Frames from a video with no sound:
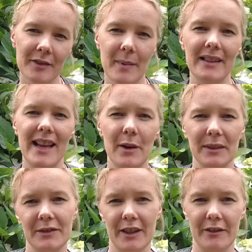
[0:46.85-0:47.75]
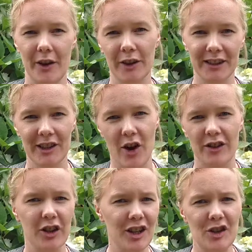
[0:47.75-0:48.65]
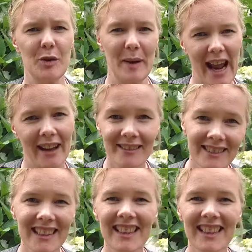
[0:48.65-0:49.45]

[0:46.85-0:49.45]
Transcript: and my dad was very focused on you can do better,